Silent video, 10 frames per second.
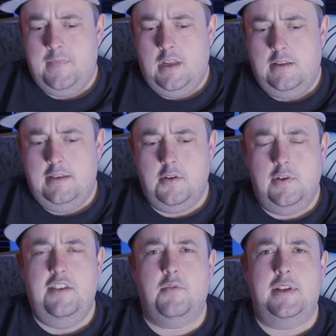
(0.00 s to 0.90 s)
there's
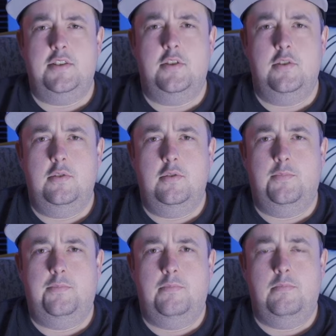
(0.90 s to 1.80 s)
only ever been two
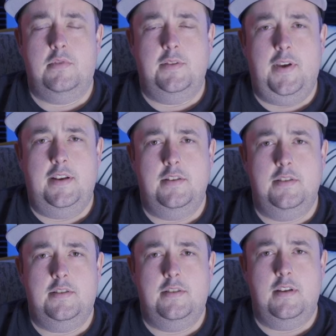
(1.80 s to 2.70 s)

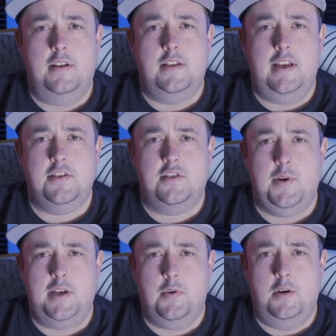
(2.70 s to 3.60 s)
defenders under the age of
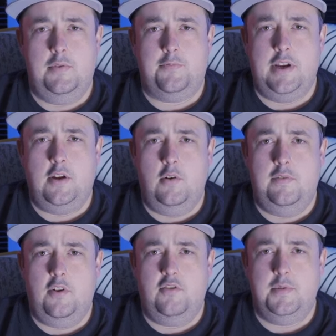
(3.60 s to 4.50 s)
21 with three goal
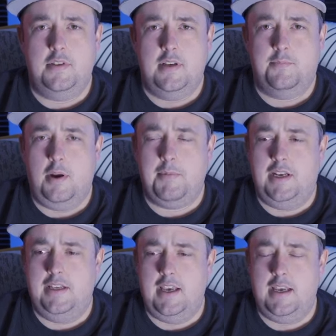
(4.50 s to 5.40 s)
involvements in a Premier
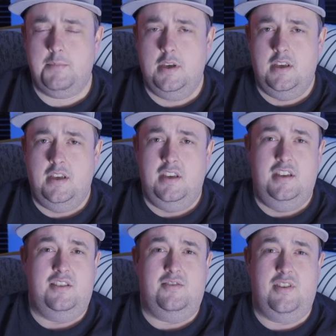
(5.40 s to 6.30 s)
League game.
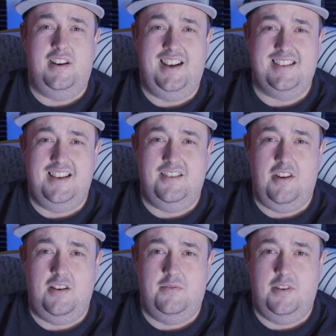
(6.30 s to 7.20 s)
Trent
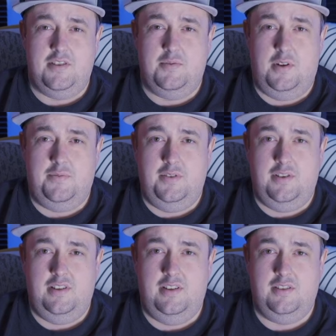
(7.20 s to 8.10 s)
Alexander-Arnold versus Watford,
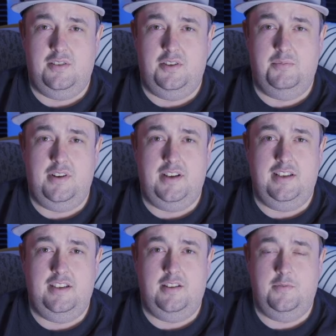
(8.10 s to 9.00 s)
Conor
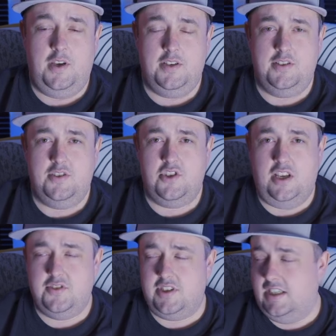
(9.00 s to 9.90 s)
Bradley versus
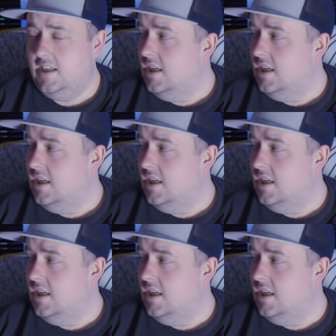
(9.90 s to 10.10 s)
Chelsea.